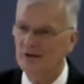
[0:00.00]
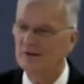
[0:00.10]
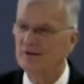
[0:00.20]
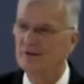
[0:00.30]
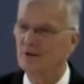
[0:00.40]

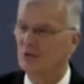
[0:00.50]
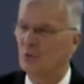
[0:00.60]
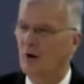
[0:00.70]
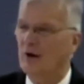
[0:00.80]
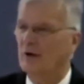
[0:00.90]
because
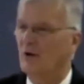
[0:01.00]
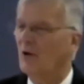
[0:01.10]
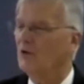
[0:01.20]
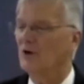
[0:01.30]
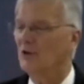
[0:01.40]
quantity always has a